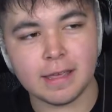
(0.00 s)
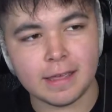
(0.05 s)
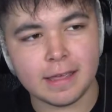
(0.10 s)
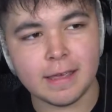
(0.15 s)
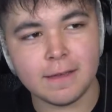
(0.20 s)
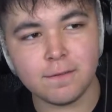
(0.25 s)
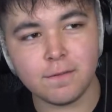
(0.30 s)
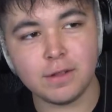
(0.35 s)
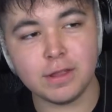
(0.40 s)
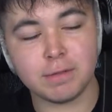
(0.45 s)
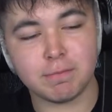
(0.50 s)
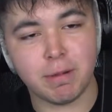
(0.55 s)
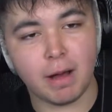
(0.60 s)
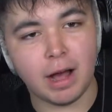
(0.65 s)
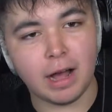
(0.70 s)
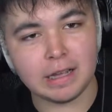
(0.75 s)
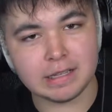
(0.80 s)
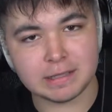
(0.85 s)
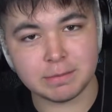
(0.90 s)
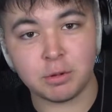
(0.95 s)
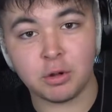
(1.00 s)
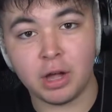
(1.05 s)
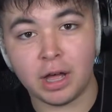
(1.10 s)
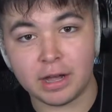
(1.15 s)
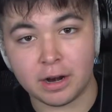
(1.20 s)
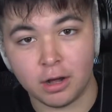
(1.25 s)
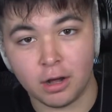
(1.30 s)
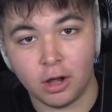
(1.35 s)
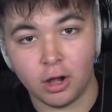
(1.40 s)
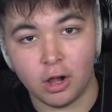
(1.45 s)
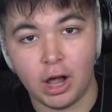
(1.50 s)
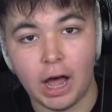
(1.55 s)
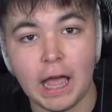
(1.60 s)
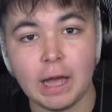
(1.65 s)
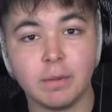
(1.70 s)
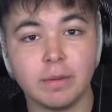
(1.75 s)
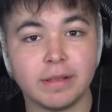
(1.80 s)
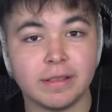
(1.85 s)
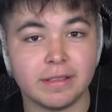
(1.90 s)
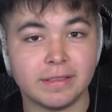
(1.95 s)
if it's possible at all, I
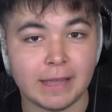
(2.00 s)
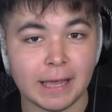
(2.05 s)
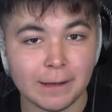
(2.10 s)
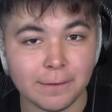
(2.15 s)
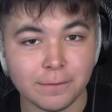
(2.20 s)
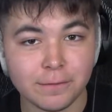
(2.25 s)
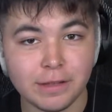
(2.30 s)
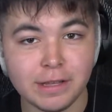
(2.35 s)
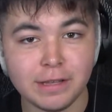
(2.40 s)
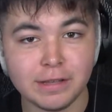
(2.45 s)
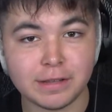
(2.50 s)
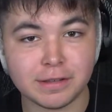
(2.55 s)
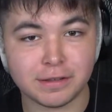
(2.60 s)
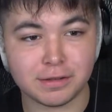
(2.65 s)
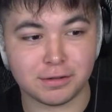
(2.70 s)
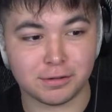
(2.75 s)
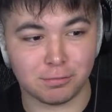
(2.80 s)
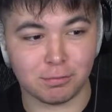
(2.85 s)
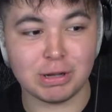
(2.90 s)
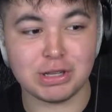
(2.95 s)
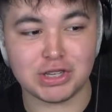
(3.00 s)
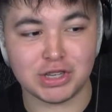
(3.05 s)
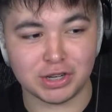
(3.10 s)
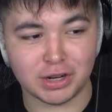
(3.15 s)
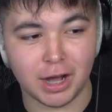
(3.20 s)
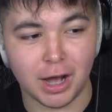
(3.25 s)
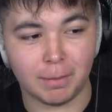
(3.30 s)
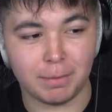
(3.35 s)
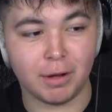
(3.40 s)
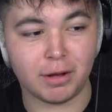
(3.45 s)
would definitely switch it up.